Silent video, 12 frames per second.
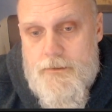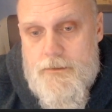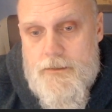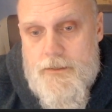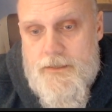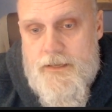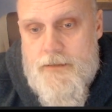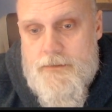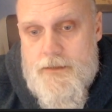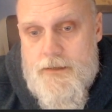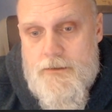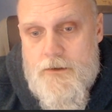again,
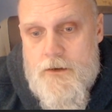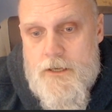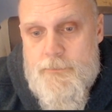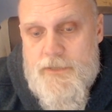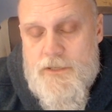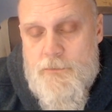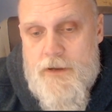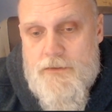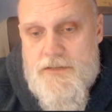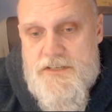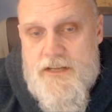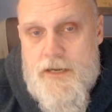that argument about
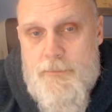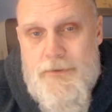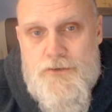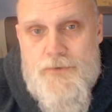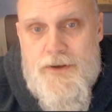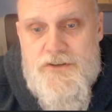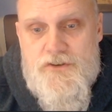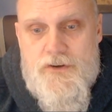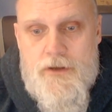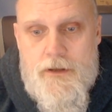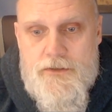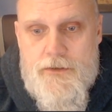to set up entrenched or
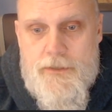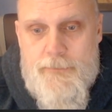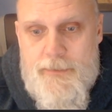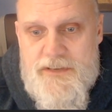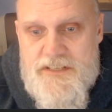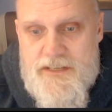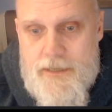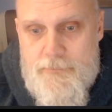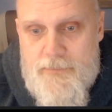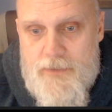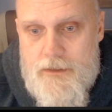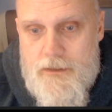not, you can maybe set
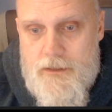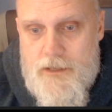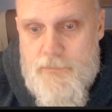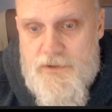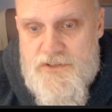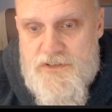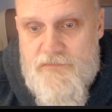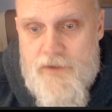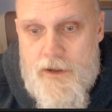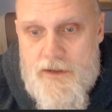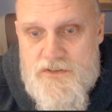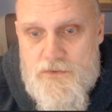up a bunch of
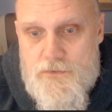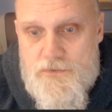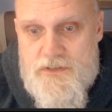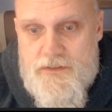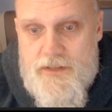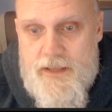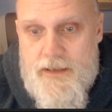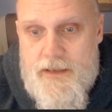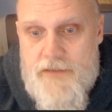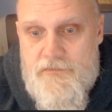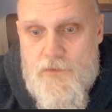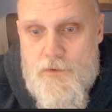foxholes in
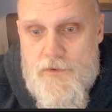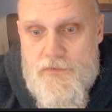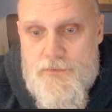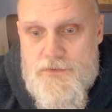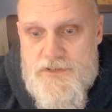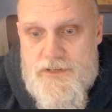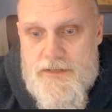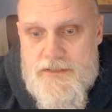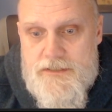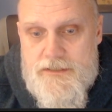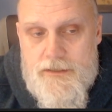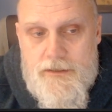AA4 through
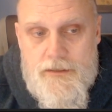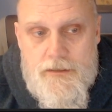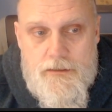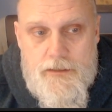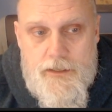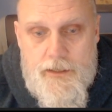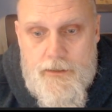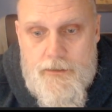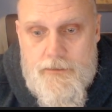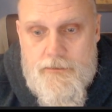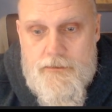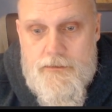6
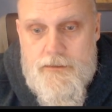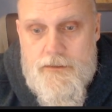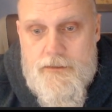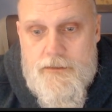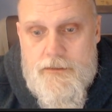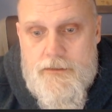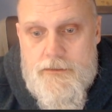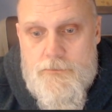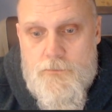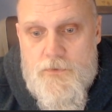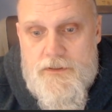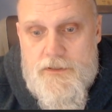and
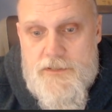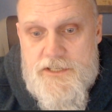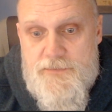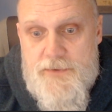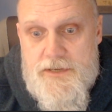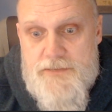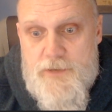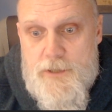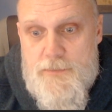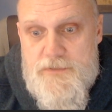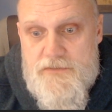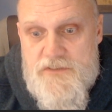with the express
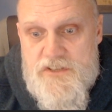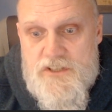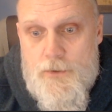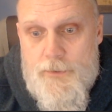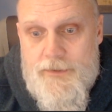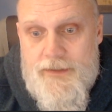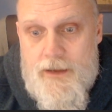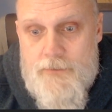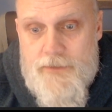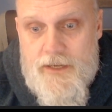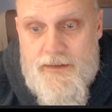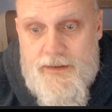purpose of slowing down
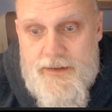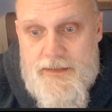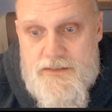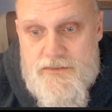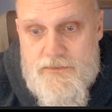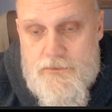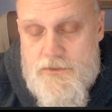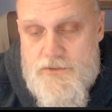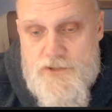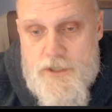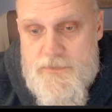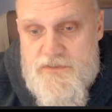the Canadians or the
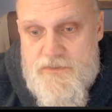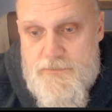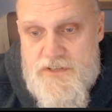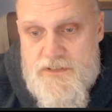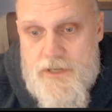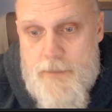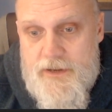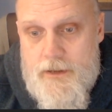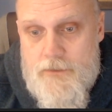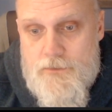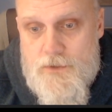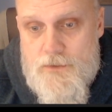Germans from just coming
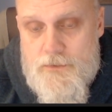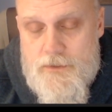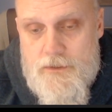down the road.